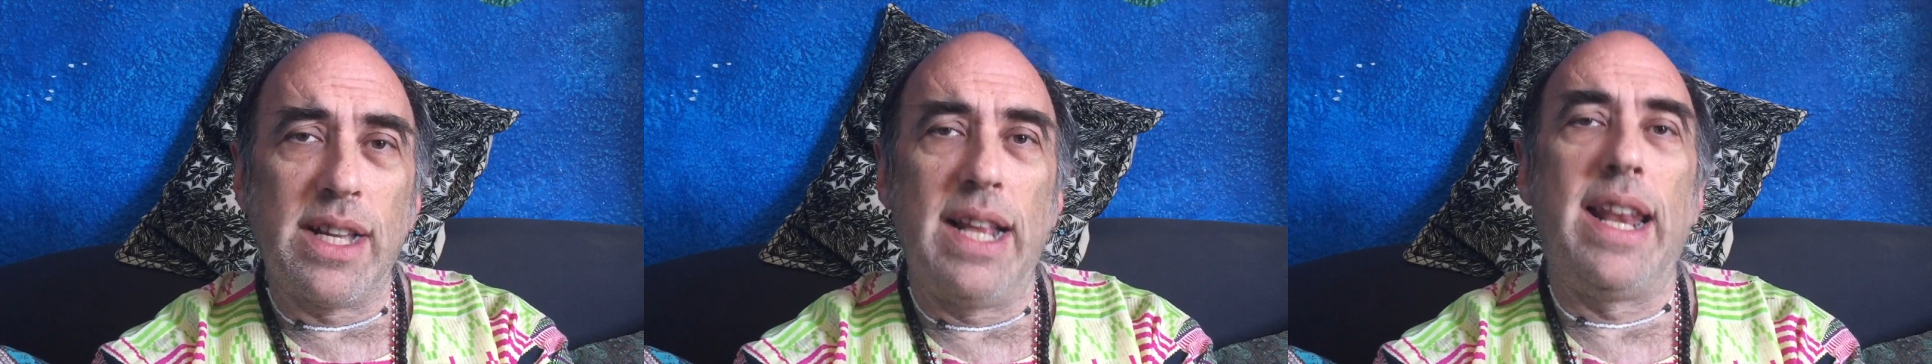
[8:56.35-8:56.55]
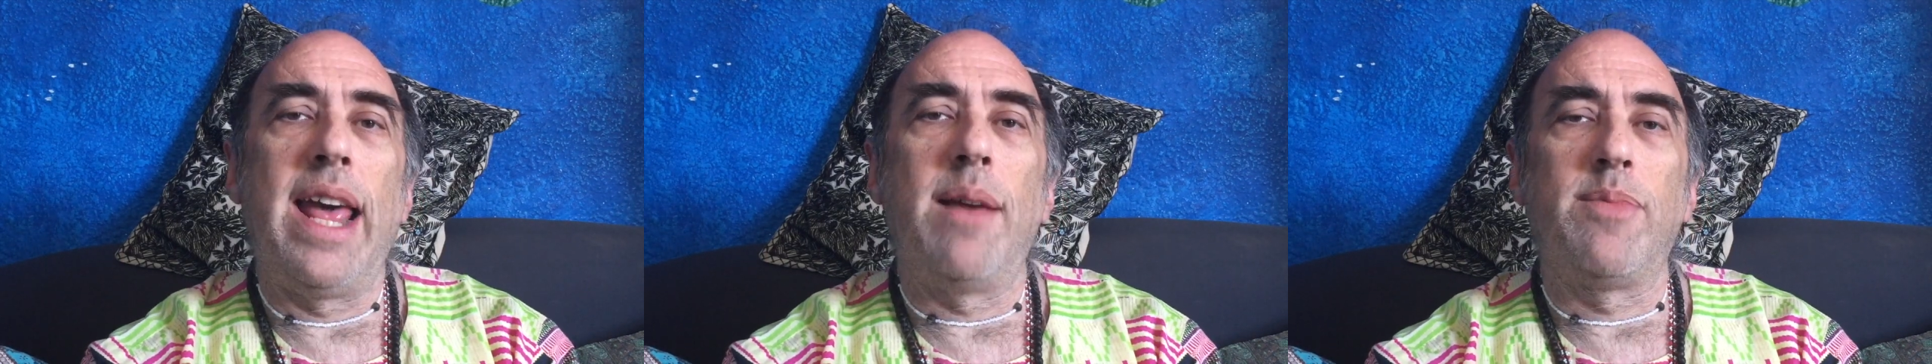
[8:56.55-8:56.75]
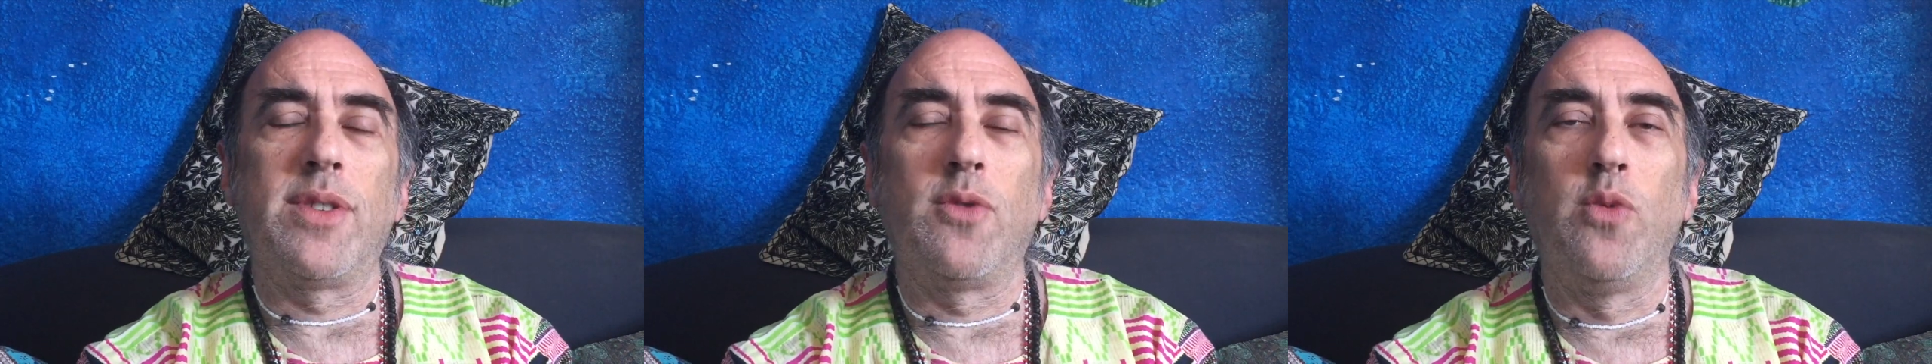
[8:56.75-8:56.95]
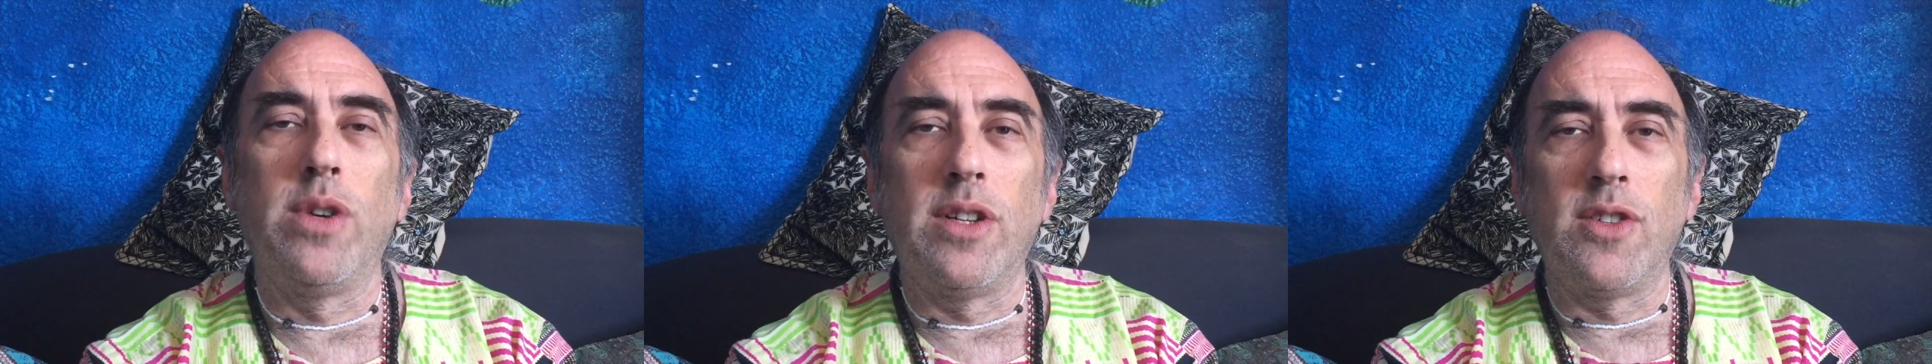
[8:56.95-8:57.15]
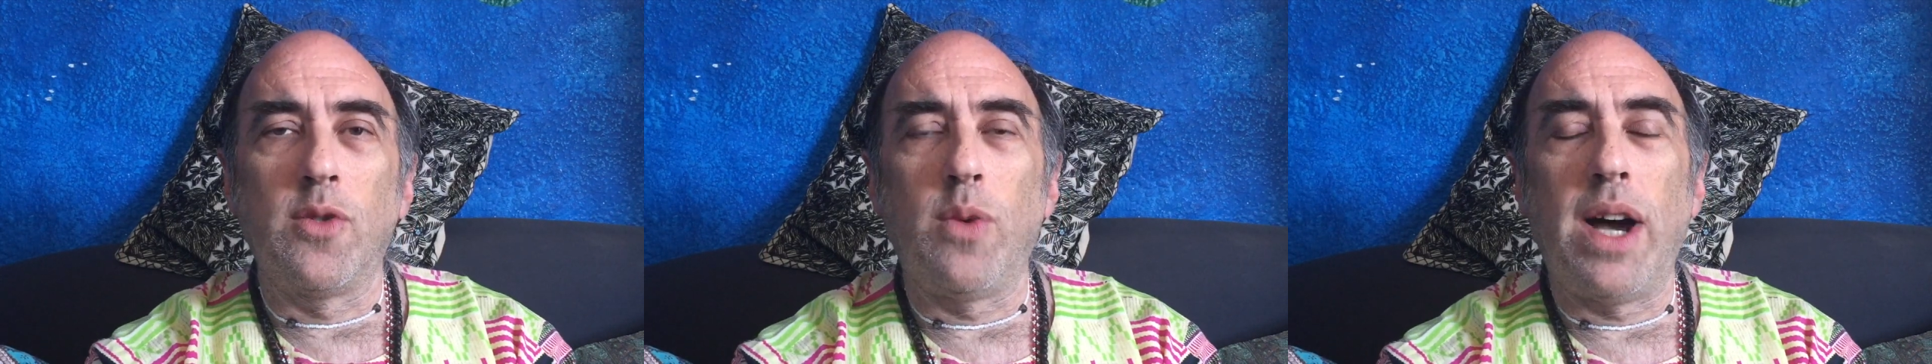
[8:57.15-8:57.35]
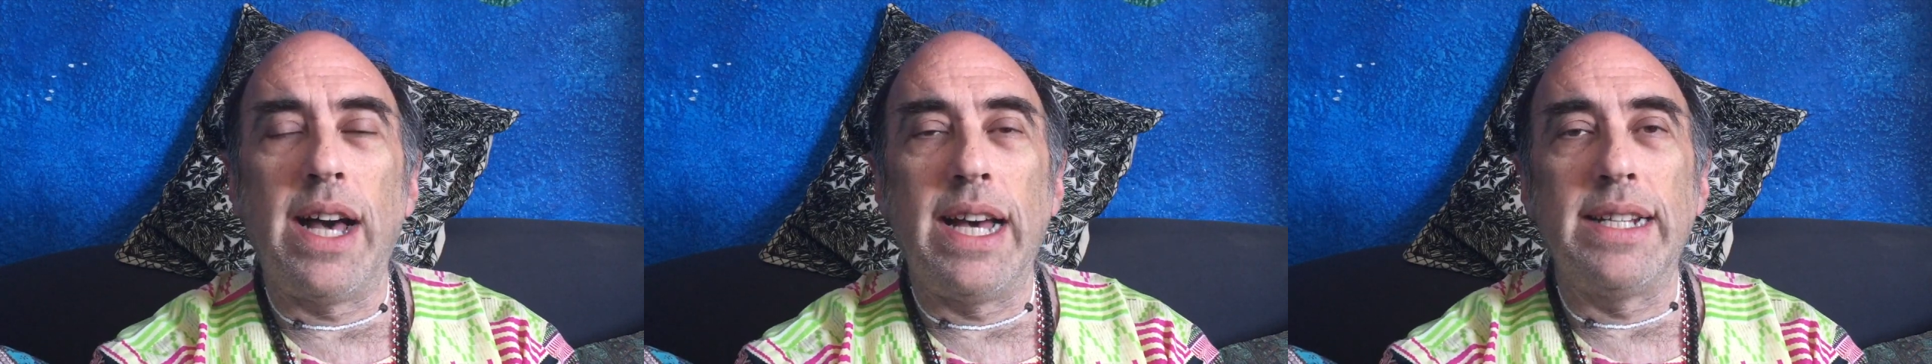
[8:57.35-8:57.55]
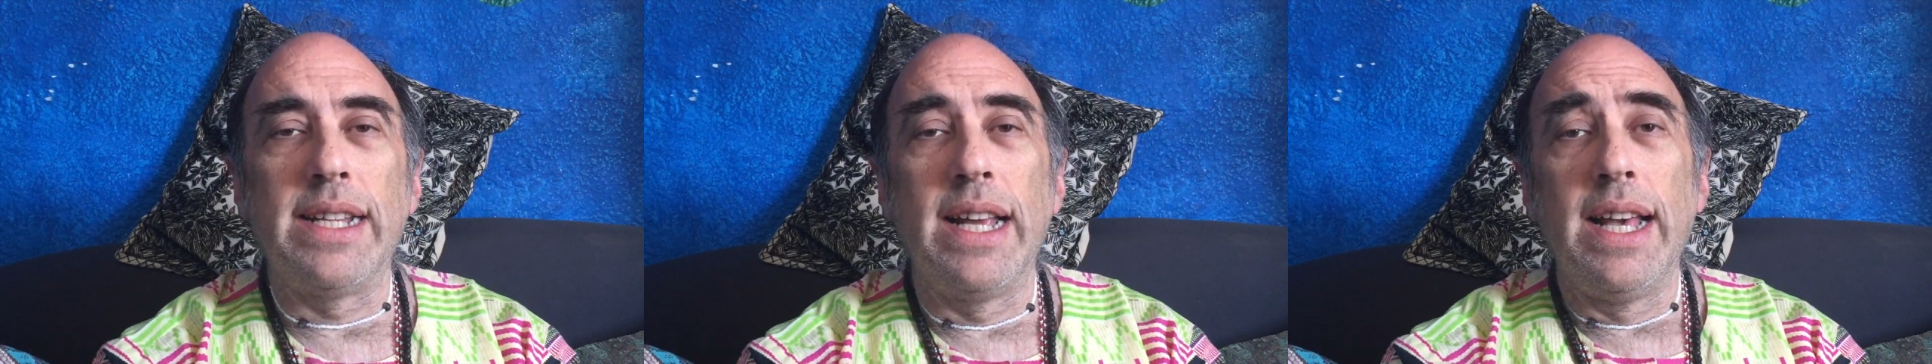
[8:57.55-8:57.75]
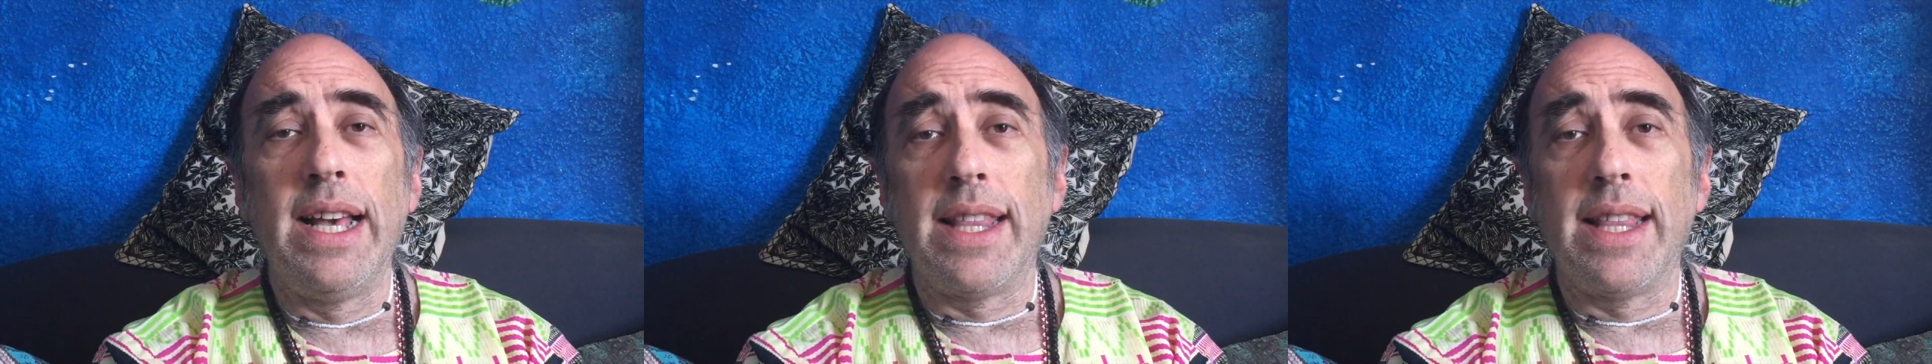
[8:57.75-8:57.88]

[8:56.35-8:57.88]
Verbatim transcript: collapse worldwide